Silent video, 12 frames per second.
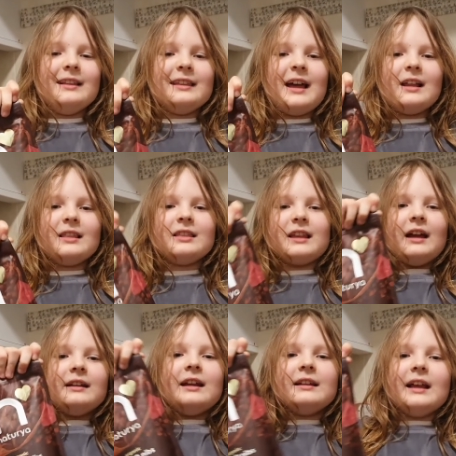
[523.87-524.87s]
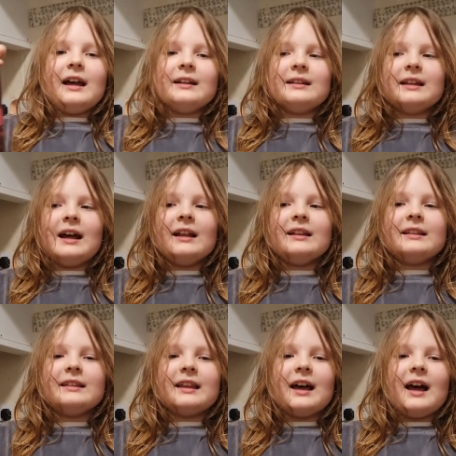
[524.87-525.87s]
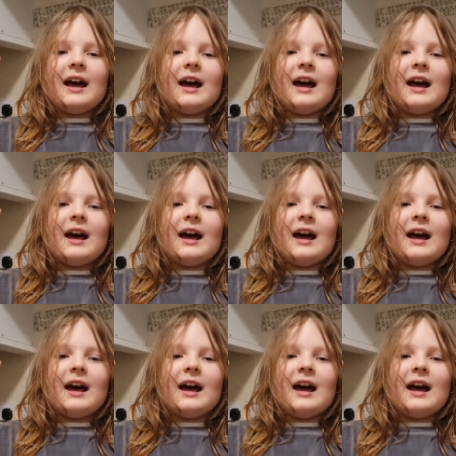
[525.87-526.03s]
ta ta ta ta ta ta